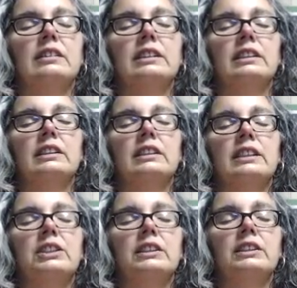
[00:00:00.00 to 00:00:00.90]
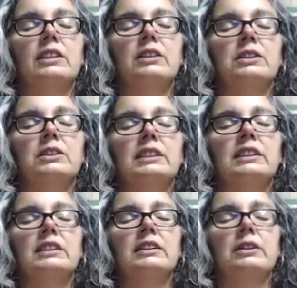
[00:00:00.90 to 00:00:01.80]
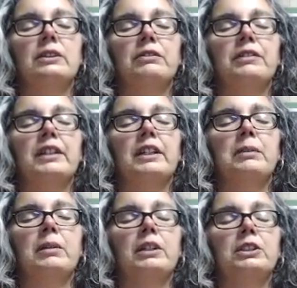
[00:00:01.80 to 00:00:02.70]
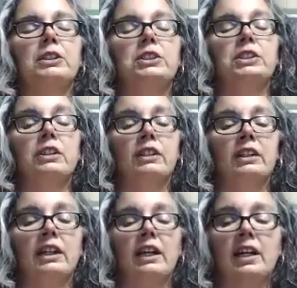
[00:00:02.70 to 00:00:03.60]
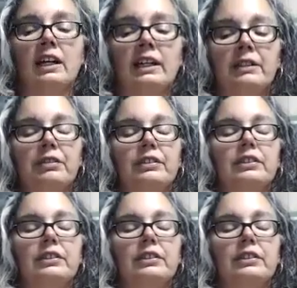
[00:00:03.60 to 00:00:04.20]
These teachings are still very much alive.